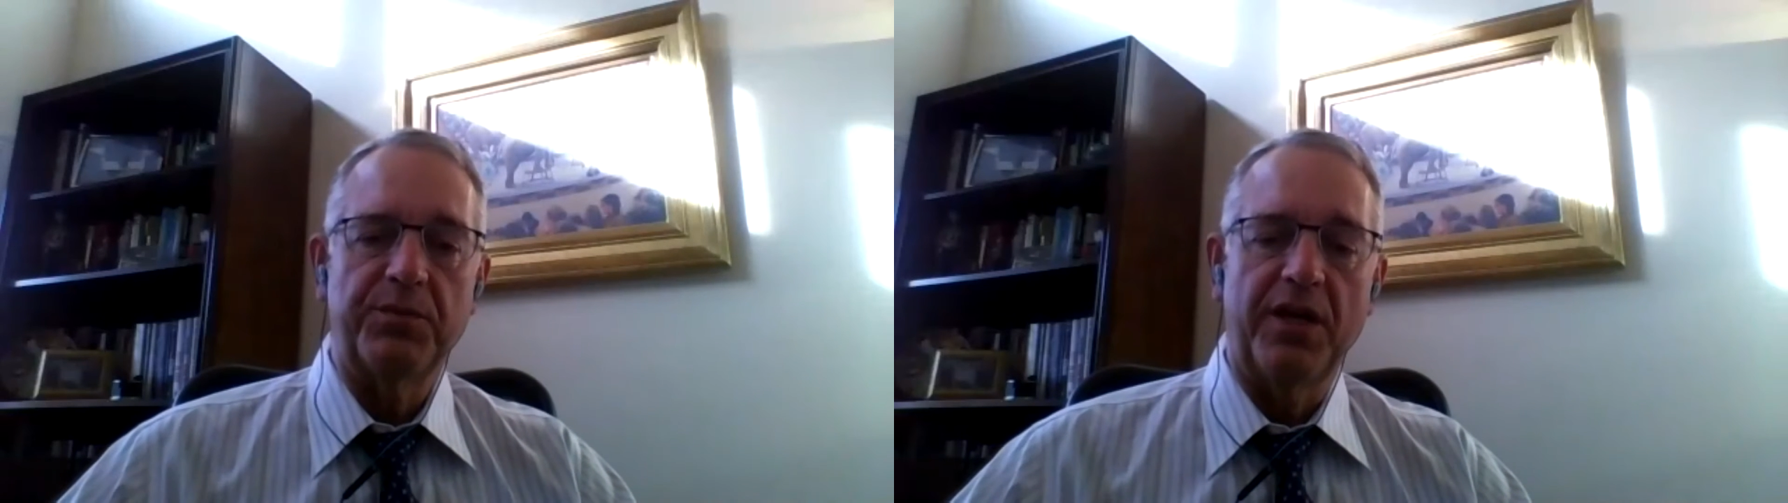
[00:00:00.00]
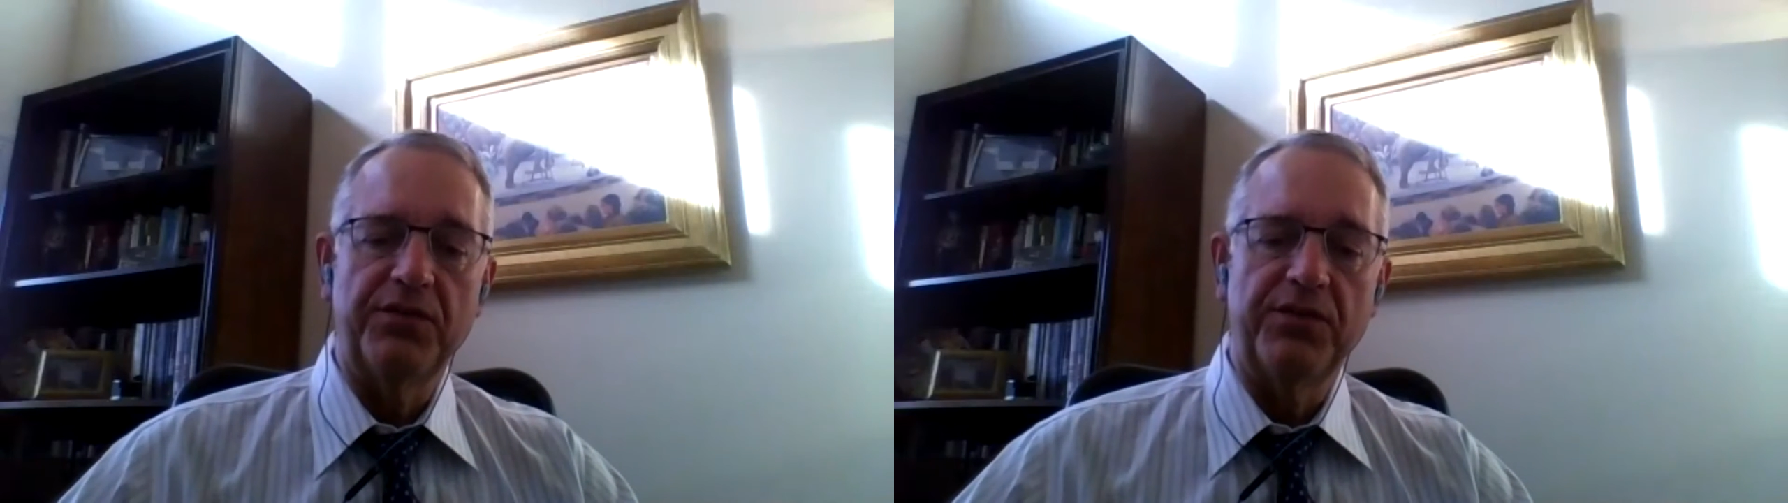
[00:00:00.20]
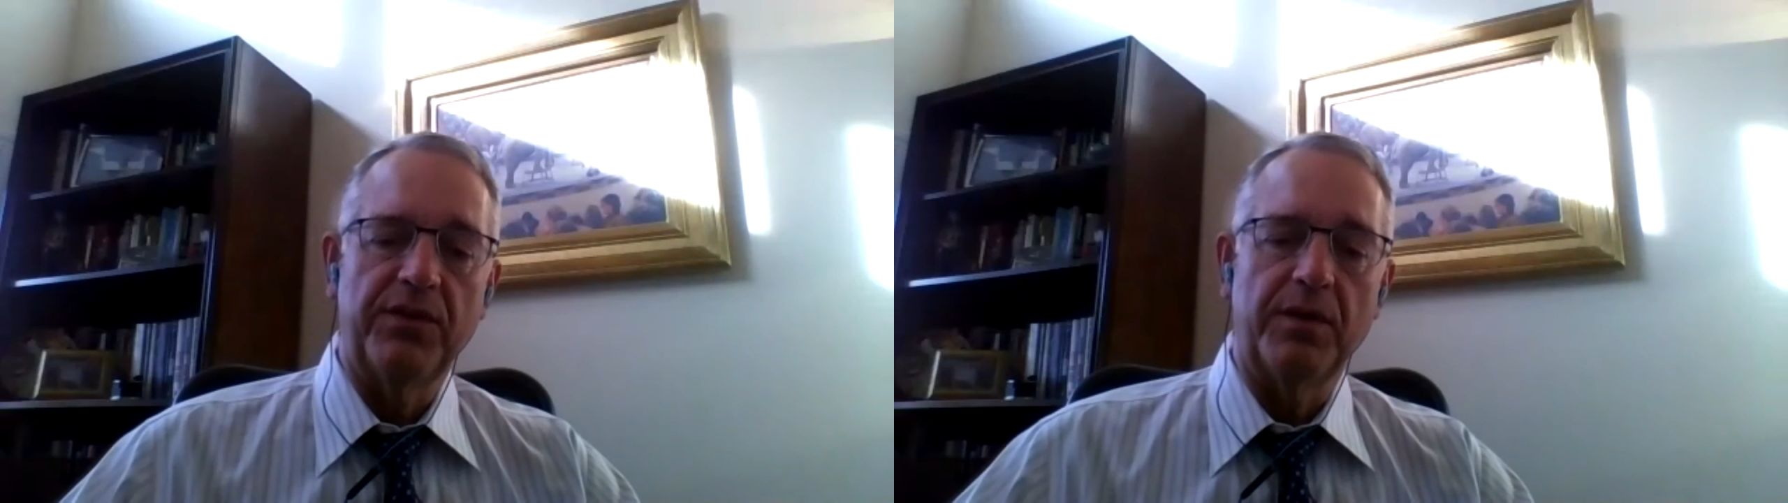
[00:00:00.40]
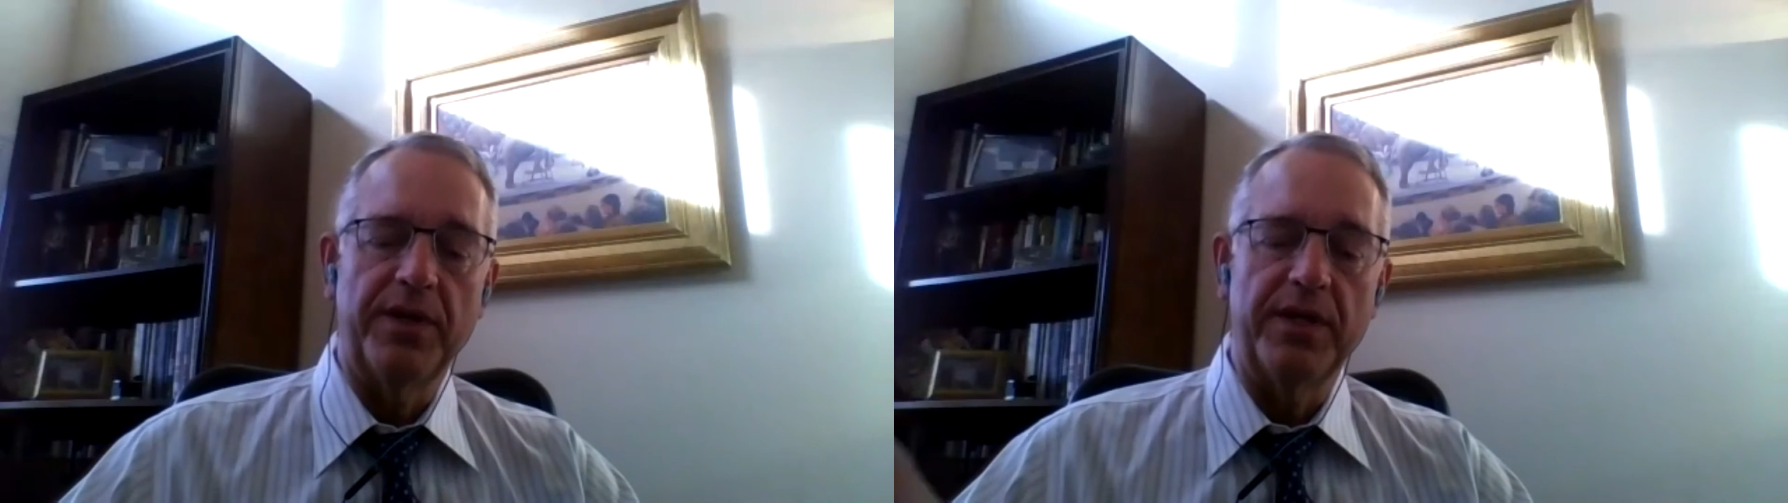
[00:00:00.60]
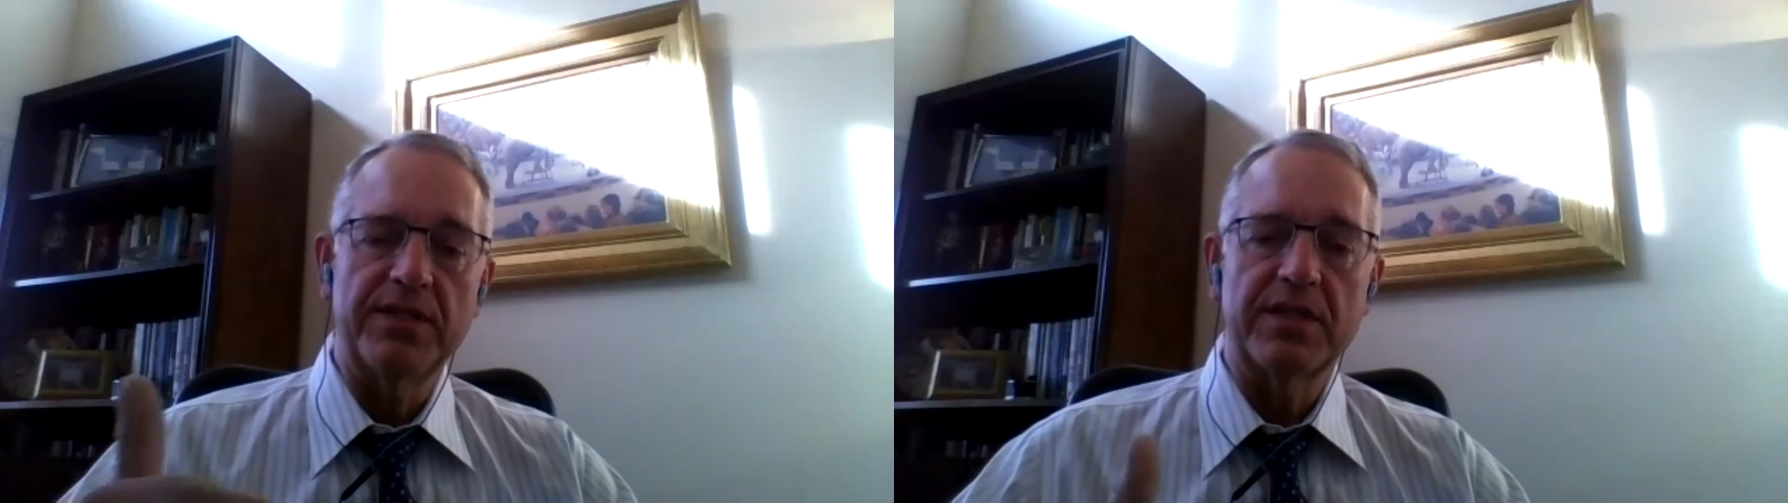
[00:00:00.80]
process that
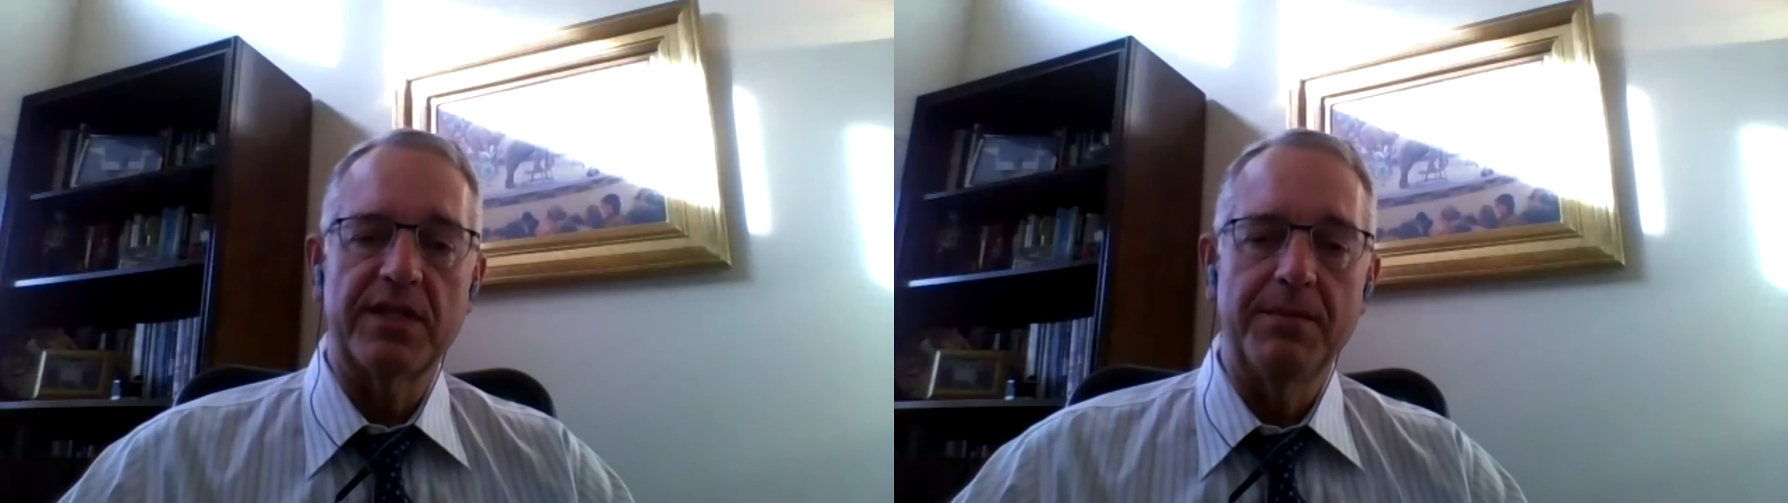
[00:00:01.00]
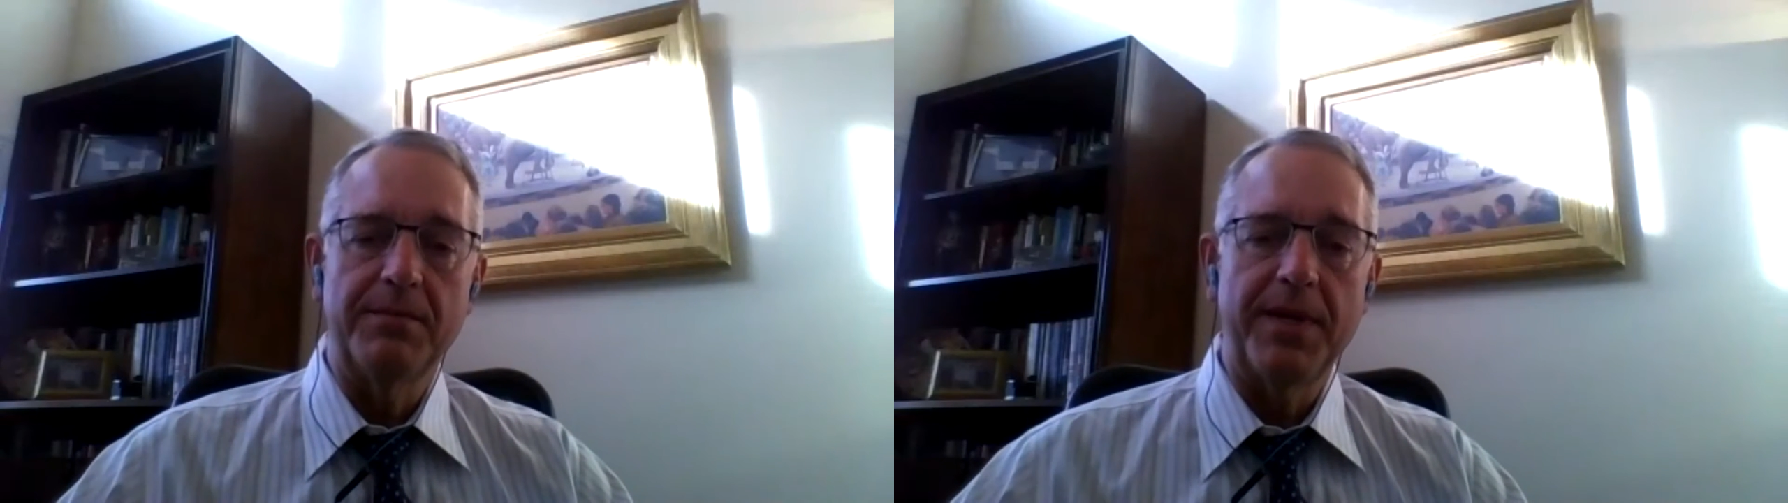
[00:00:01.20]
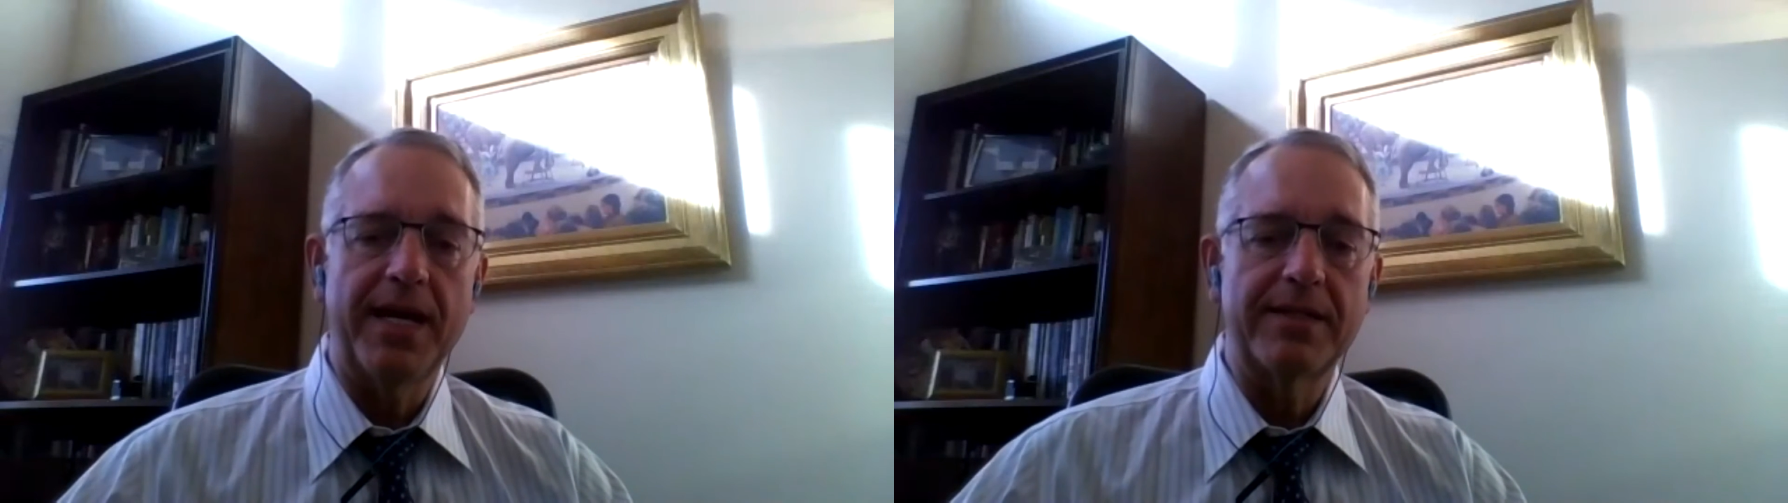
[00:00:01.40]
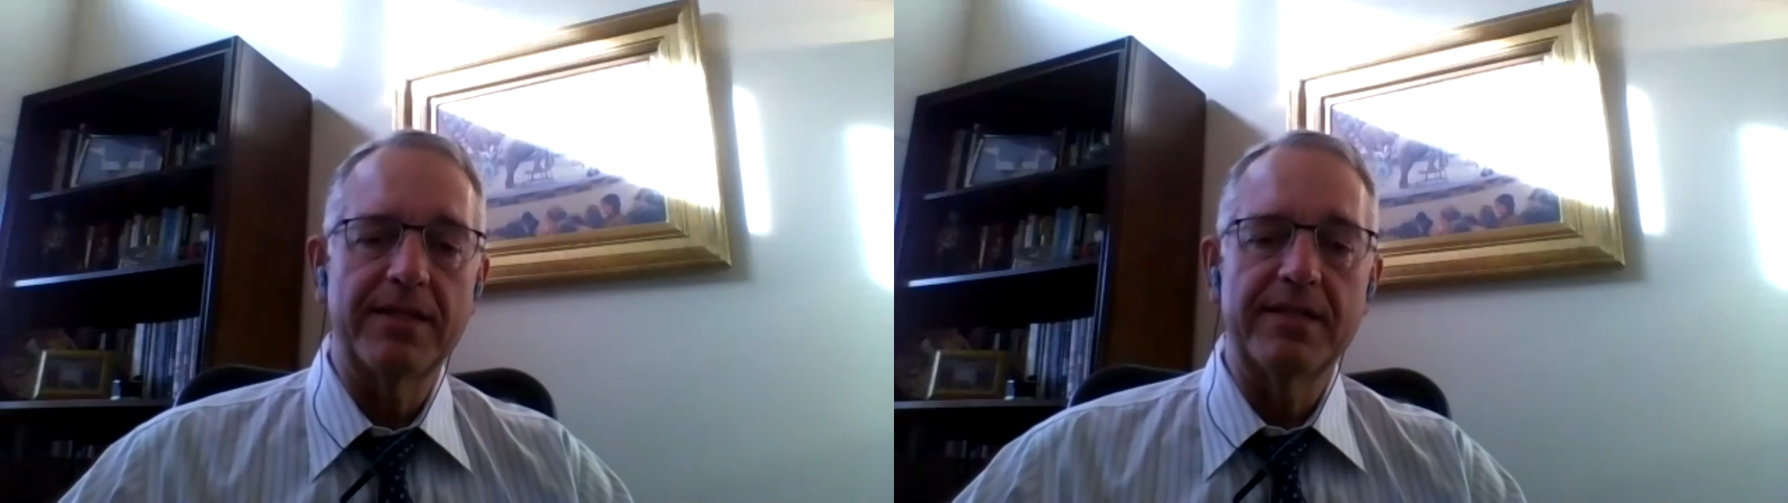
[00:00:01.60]
brings the team back to the